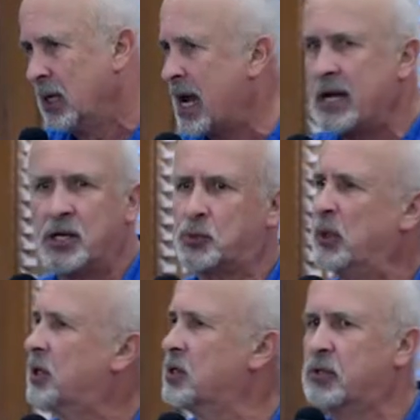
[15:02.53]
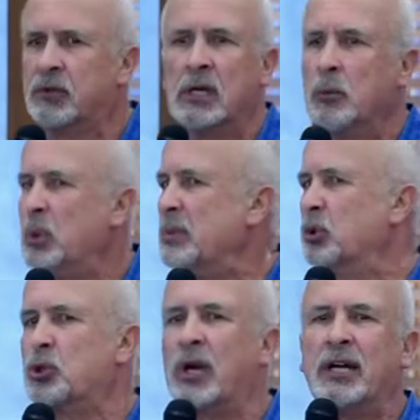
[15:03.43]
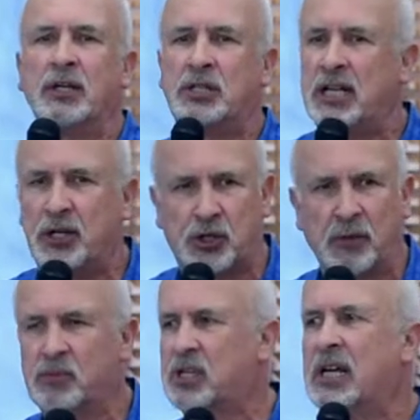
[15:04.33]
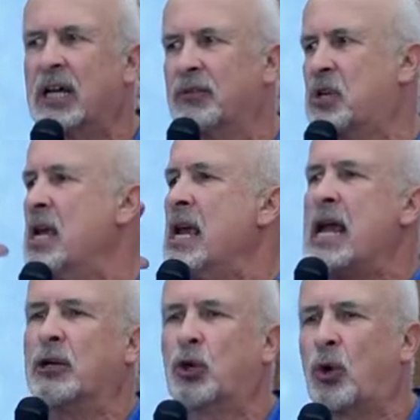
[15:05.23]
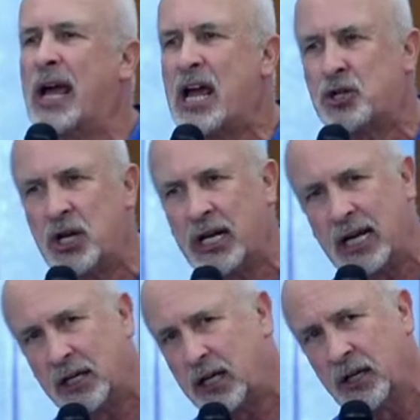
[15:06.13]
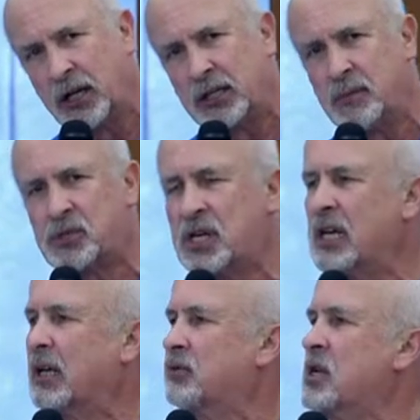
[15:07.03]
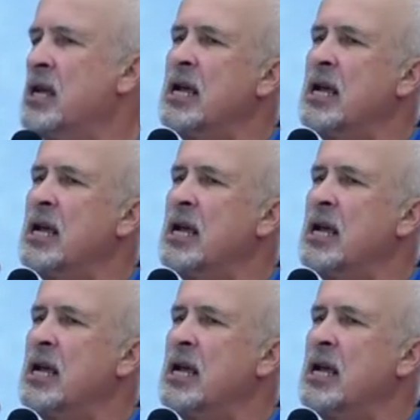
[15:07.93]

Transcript: And it's because of people trying to teach themselves and crashing and killing themselves